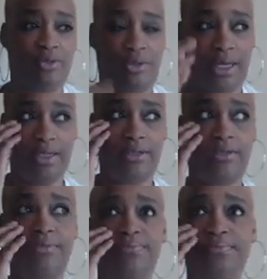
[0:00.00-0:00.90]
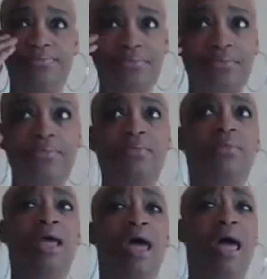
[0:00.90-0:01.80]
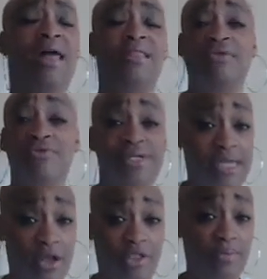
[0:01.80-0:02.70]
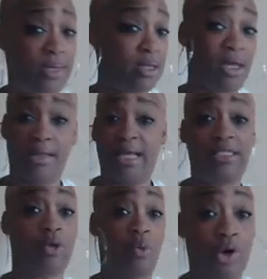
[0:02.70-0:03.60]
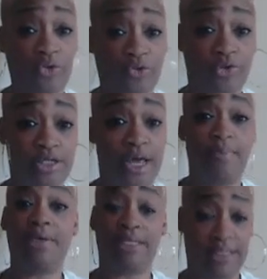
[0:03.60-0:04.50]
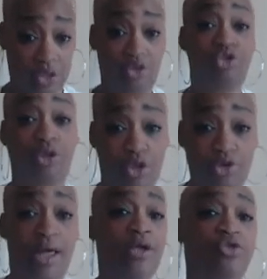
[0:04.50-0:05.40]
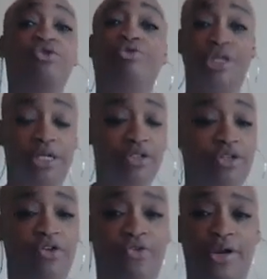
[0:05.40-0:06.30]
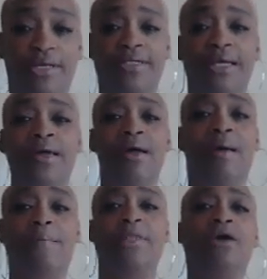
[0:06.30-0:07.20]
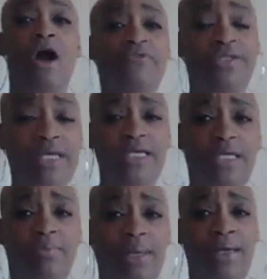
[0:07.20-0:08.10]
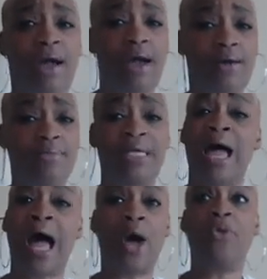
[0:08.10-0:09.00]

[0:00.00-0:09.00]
with cancer and they reach out to me. That's a wonderful step, because you should do that. You should reach out to your friends. But the conversation becomes how